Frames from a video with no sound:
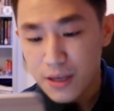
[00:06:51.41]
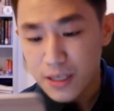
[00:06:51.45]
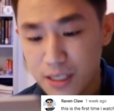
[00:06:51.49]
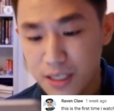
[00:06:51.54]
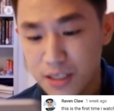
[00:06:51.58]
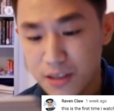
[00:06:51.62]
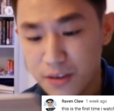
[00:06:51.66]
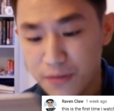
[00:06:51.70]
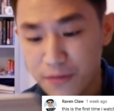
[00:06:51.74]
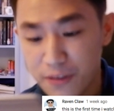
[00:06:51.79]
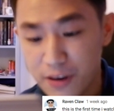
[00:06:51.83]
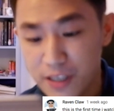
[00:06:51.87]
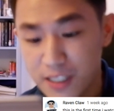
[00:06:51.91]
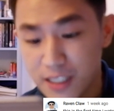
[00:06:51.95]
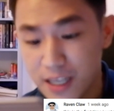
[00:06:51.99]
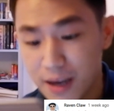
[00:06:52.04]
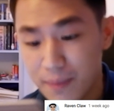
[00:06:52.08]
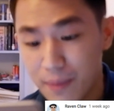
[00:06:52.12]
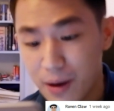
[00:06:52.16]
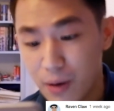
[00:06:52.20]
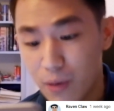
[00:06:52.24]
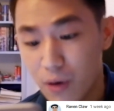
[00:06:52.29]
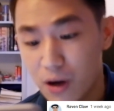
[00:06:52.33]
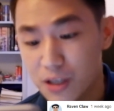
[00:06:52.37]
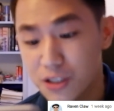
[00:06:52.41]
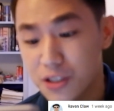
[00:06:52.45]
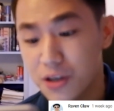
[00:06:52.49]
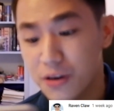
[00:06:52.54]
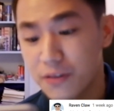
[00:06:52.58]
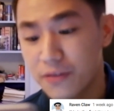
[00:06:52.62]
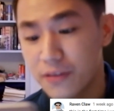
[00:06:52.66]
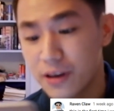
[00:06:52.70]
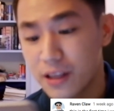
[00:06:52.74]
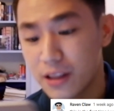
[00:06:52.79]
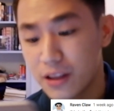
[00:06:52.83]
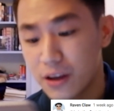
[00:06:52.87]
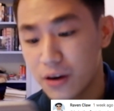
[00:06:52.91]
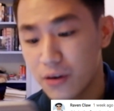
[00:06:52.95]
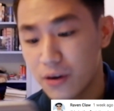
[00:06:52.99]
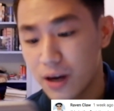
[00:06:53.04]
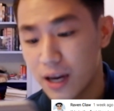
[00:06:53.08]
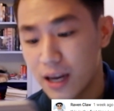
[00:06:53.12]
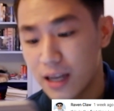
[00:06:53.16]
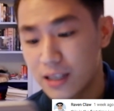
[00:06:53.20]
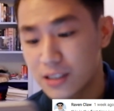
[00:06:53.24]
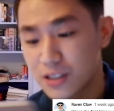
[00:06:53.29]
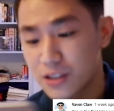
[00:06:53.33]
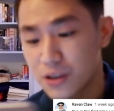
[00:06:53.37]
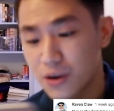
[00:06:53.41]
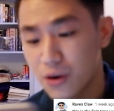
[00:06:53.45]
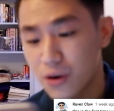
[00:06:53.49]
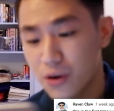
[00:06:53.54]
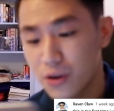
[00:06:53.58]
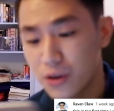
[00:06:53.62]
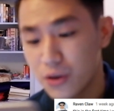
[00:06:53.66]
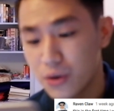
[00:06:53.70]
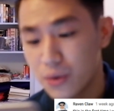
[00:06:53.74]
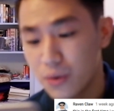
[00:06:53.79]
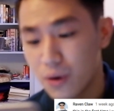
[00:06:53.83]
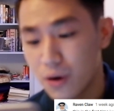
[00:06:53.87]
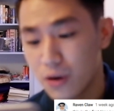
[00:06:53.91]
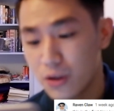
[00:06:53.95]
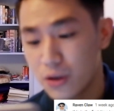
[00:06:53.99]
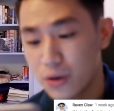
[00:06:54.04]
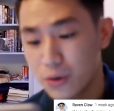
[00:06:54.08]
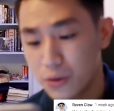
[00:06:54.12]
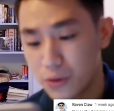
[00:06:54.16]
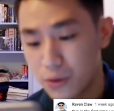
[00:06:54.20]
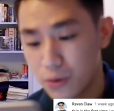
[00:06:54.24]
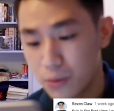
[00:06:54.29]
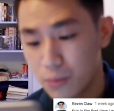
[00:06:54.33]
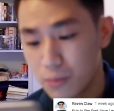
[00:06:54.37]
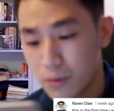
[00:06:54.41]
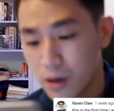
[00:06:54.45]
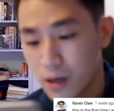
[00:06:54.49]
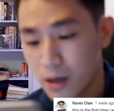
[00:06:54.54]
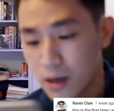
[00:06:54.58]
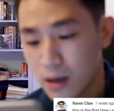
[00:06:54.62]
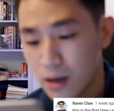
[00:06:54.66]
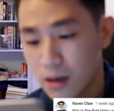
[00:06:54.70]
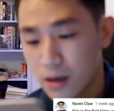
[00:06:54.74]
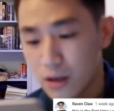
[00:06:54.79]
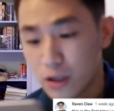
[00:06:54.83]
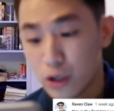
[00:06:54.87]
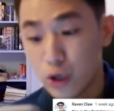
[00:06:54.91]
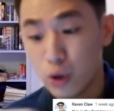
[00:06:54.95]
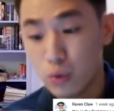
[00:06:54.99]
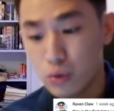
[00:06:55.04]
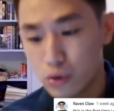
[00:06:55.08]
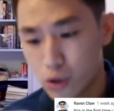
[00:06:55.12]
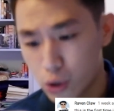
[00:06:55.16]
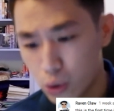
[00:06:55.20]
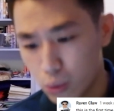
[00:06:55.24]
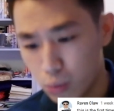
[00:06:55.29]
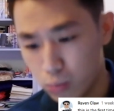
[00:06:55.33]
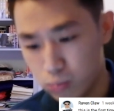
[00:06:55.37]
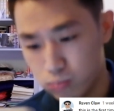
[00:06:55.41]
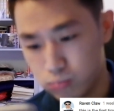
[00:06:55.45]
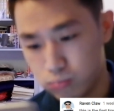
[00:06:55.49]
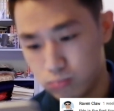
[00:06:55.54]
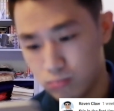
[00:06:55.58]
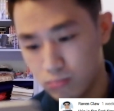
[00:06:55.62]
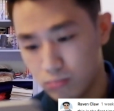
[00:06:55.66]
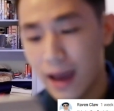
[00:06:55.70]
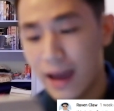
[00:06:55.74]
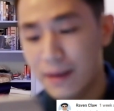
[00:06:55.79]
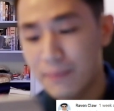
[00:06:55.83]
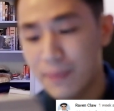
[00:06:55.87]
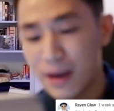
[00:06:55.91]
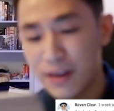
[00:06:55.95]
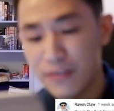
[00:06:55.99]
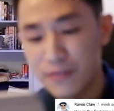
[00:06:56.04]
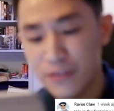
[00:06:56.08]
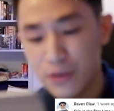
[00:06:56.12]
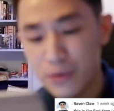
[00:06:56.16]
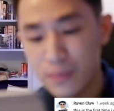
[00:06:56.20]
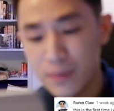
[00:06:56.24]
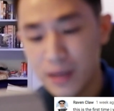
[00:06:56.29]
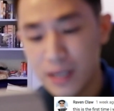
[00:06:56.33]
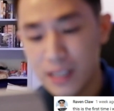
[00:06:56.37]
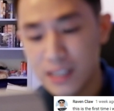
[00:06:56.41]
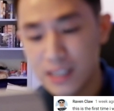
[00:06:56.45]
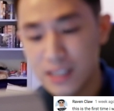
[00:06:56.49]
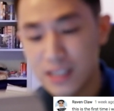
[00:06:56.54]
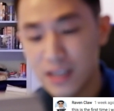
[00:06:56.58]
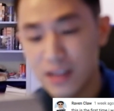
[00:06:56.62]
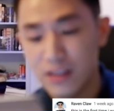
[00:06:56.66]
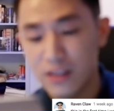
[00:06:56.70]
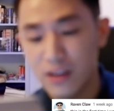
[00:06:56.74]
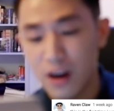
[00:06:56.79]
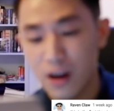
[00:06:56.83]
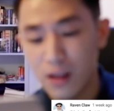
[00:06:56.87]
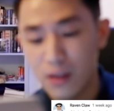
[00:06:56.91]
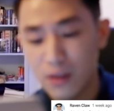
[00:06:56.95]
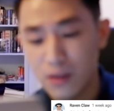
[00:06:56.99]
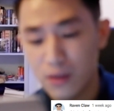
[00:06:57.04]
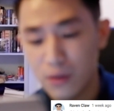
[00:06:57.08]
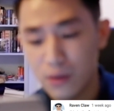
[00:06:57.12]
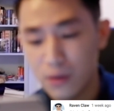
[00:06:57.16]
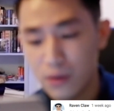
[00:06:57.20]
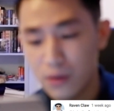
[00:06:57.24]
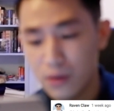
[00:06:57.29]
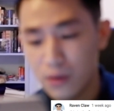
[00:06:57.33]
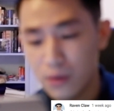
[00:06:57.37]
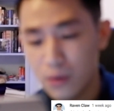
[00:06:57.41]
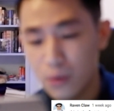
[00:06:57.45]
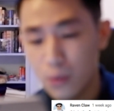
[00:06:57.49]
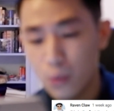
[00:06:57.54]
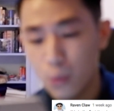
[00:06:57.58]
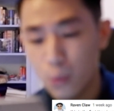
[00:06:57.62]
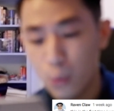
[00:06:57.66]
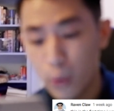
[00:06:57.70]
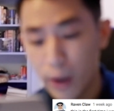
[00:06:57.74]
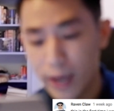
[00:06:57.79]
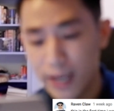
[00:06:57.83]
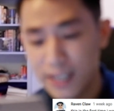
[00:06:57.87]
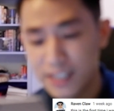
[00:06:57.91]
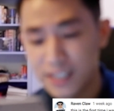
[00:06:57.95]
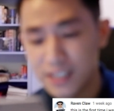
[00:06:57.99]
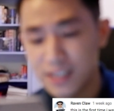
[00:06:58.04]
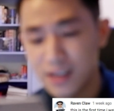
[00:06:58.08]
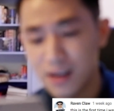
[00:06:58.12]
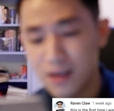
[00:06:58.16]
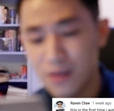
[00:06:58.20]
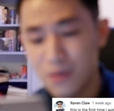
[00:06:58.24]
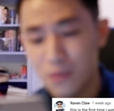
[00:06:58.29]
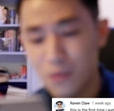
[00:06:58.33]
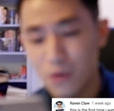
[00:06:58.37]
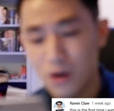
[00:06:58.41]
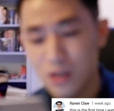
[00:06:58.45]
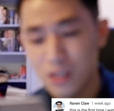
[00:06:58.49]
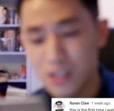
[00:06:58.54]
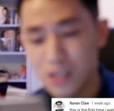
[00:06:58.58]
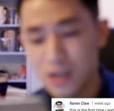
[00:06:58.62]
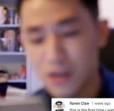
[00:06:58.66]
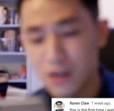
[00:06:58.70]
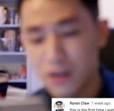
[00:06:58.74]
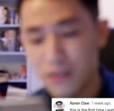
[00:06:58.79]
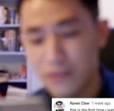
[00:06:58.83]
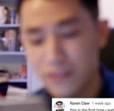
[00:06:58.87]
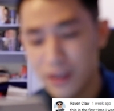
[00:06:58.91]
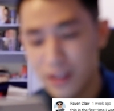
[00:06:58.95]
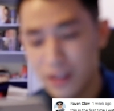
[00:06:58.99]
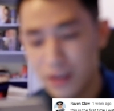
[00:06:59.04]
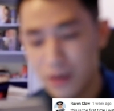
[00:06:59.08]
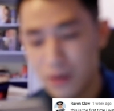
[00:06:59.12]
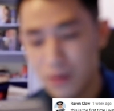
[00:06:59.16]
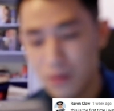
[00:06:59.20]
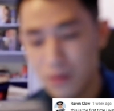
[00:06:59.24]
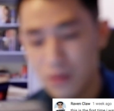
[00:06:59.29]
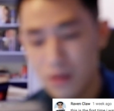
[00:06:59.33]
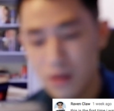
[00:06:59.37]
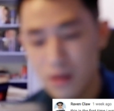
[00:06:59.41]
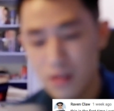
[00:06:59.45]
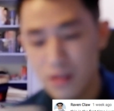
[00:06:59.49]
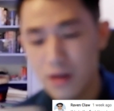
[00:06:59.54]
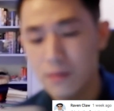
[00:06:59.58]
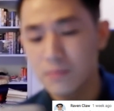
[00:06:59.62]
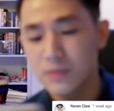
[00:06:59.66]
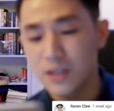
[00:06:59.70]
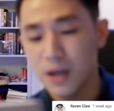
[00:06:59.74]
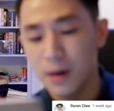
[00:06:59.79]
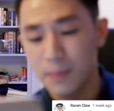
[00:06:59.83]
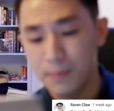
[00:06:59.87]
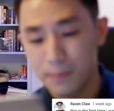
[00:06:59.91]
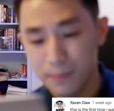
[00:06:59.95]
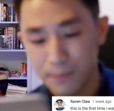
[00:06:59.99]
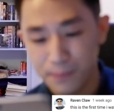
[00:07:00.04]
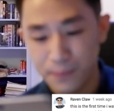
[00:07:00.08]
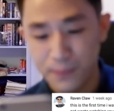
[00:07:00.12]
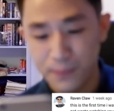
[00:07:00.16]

This is the first time I watched your video and saw you on YouTube. And my few minutes did not waste watching your video. Thumbs up.